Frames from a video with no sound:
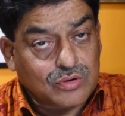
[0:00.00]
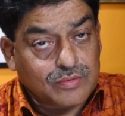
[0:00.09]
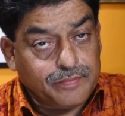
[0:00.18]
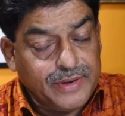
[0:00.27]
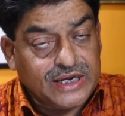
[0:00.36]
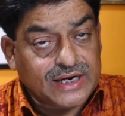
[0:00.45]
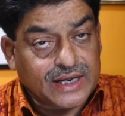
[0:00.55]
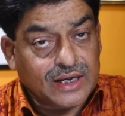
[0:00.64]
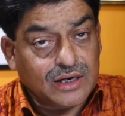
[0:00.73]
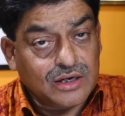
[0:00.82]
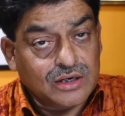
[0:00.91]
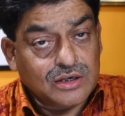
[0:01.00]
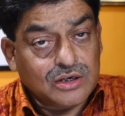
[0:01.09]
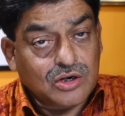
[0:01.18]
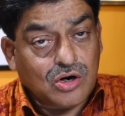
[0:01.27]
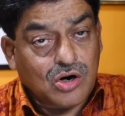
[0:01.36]
meeting
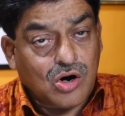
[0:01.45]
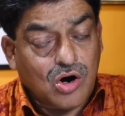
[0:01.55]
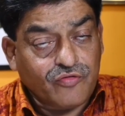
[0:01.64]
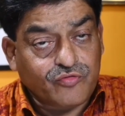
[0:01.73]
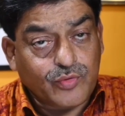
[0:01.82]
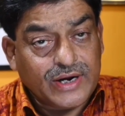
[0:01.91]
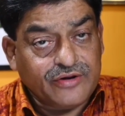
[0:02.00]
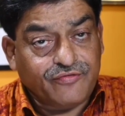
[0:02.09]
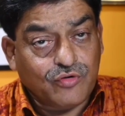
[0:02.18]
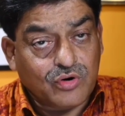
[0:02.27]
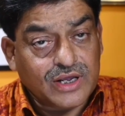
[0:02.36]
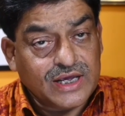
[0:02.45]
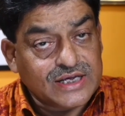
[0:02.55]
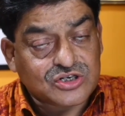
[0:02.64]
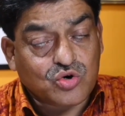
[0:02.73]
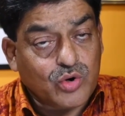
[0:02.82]
of 24
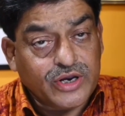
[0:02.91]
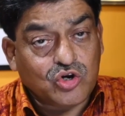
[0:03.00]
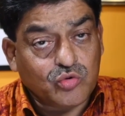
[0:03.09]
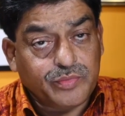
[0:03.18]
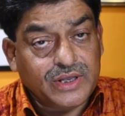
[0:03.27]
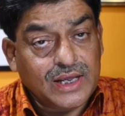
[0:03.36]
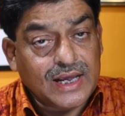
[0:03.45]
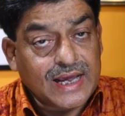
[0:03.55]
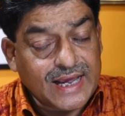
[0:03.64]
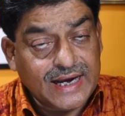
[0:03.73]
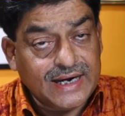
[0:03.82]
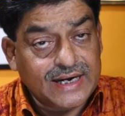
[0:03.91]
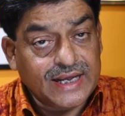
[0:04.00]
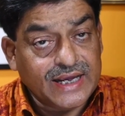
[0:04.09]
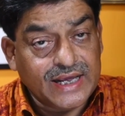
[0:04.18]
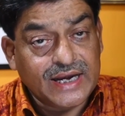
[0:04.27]
is going to be held
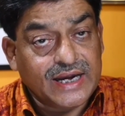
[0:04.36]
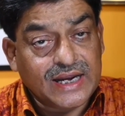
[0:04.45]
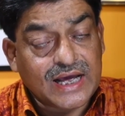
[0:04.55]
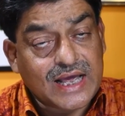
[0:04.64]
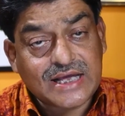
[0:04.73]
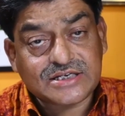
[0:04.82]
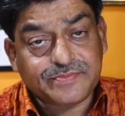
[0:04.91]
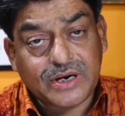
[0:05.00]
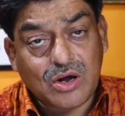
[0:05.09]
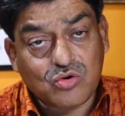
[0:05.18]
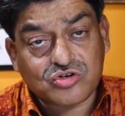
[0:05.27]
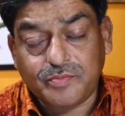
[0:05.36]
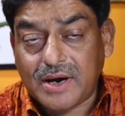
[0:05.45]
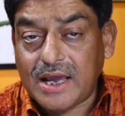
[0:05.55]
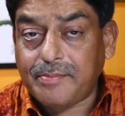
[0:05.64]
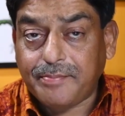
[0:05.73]
in India as announced
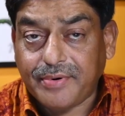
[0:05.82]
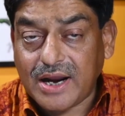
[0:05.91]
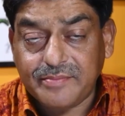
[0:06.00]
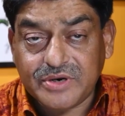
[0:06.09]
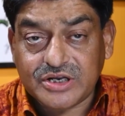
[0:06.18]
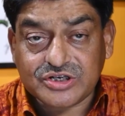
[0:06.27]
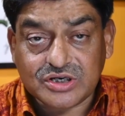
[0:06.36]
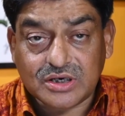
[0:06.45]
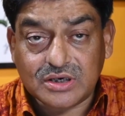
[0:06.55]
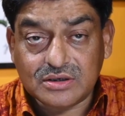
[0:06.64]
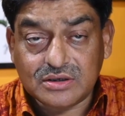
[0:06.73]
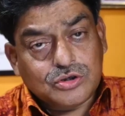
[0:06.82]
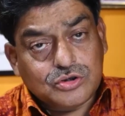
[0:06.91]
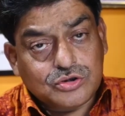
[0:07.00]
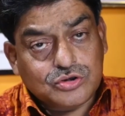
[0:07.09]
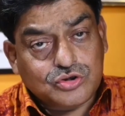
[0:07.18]
by our Prime Minister.
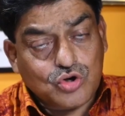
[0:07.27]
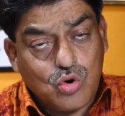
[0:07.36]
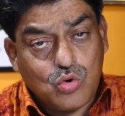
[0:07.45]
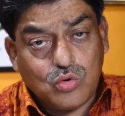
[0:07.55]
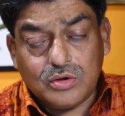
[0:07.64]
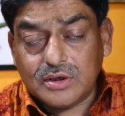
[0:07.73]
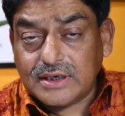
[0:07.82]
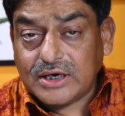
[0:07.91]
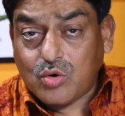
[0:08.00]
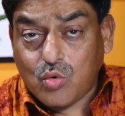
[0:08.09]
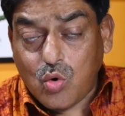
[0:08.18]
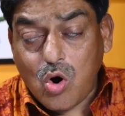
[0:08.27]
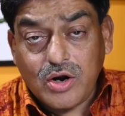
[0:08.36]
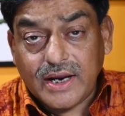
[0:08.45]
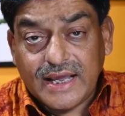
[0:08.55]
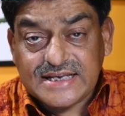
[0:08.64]
So
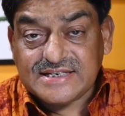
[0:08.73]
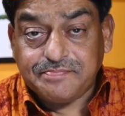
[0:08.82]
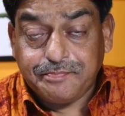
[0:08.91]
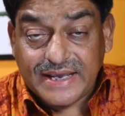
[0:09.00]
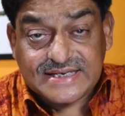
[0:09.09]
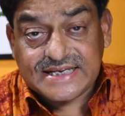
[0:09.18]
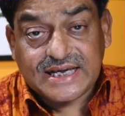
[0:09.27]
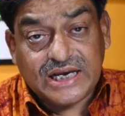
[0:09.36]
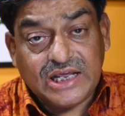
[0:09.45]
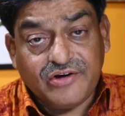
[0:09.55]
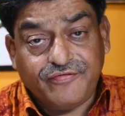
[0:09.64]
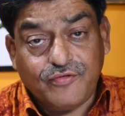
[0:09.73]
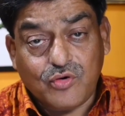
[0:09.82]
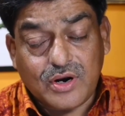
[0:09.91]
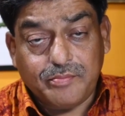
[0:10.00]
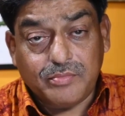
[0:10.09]
Quad is basically a
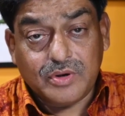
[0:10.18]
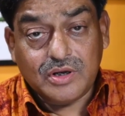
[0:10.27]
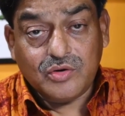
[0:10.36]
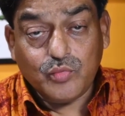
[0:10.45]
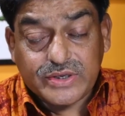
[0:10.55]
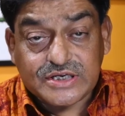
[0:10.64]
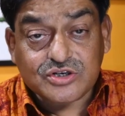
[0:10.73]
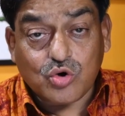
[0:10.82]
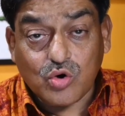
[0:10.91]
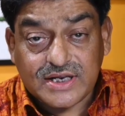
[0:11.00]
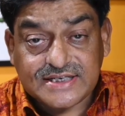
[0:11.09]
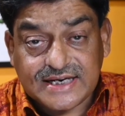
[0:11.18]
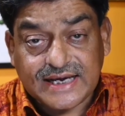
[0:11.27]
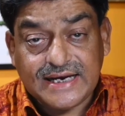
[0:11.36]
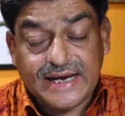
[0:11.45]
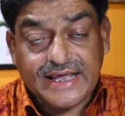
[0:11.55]
forum which is holistic
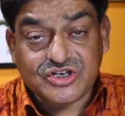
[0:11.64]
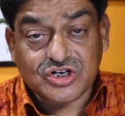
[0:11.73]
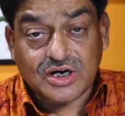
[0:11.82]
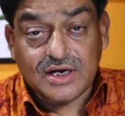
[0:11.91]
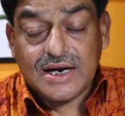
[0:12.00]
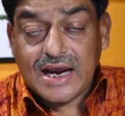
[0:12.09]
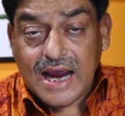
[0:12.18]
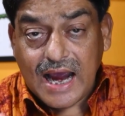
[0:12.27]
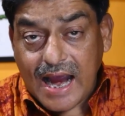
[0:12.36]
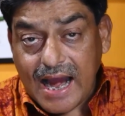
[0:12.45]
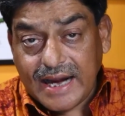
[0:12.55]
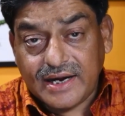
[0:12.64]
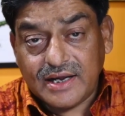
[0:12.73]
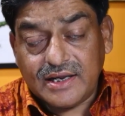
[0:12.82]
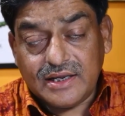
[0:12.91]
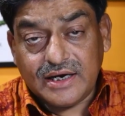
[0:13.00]
in nature, and
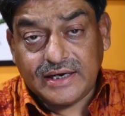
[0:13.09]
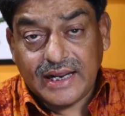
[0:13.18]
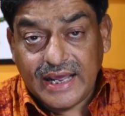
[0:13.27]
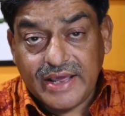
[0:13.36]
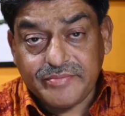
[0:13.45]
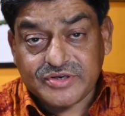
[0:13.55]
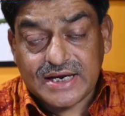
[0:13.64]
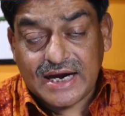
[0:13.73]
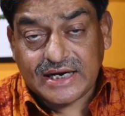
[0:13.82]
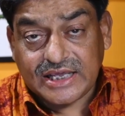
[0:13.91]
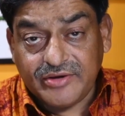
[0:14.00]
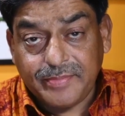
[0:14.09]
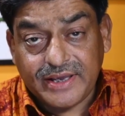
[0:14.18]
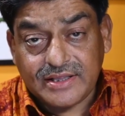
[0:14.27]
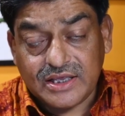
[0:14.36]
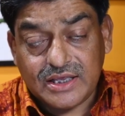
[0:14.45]
it aims at
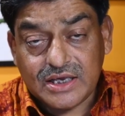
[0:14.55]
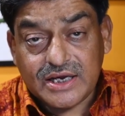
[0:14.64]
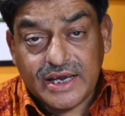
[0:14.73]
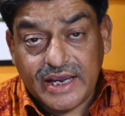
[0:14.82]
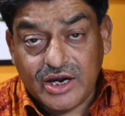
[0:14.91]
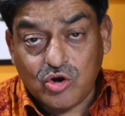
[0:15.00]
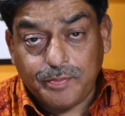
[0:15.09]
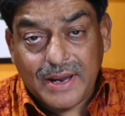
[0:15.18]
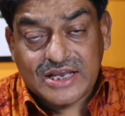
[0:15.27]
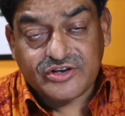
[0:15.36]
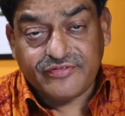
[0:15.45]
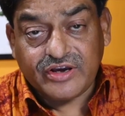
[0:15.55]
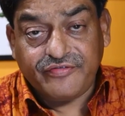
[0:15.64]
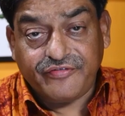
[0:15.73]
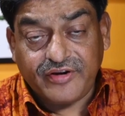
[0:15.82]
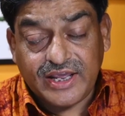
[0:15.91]
keeping the Indo-Pacific
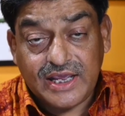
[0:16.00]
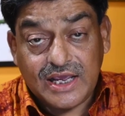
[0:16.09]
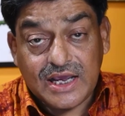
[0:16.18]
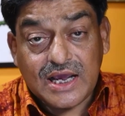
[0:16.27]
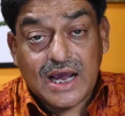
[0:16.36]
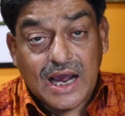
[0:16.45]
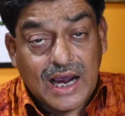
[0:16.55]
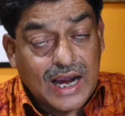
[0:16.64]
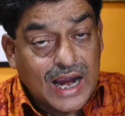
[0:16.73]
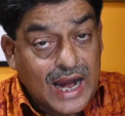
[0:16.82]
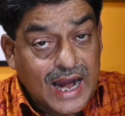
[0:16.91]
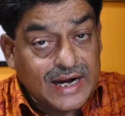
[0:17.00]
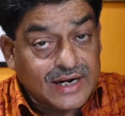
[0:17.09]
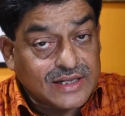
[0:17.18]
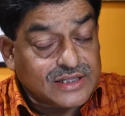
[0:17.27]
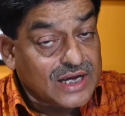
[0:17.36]
free, and
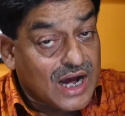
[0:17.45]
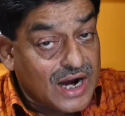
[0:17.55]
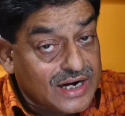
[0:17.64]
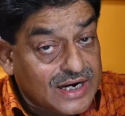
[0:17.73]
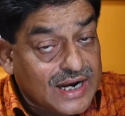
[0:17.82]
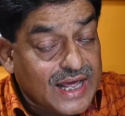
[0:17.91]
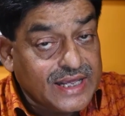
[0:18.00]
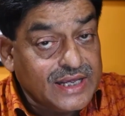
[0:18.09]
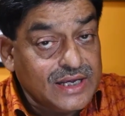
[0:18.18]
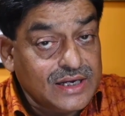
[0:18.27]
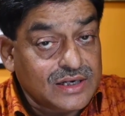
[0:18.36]
the underlying